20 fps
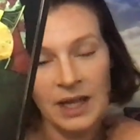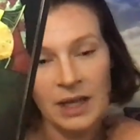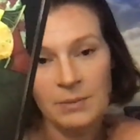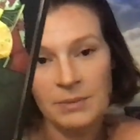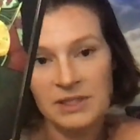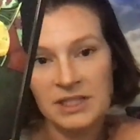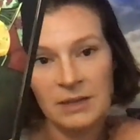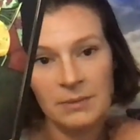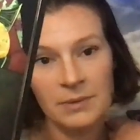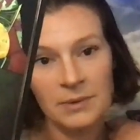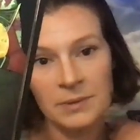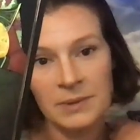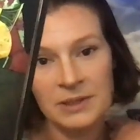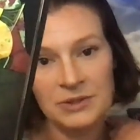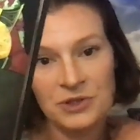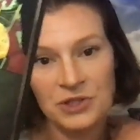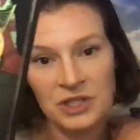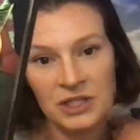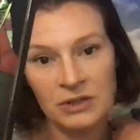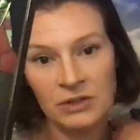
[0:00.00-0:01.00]
But some of them, they're
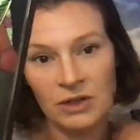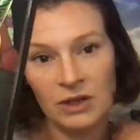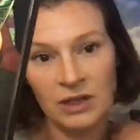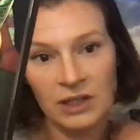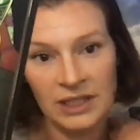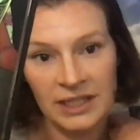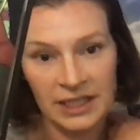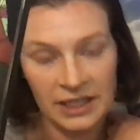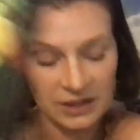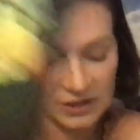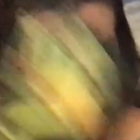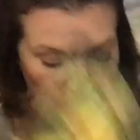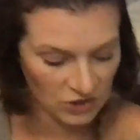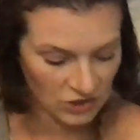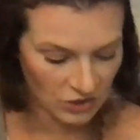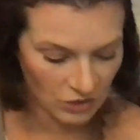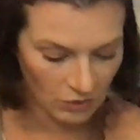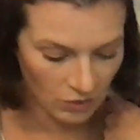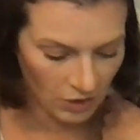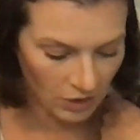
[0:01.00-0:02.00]
still clinging
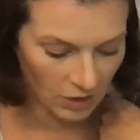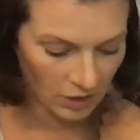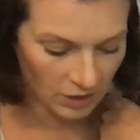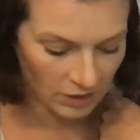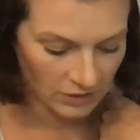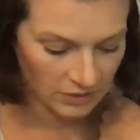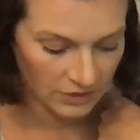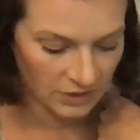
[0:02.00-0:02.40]
so hard.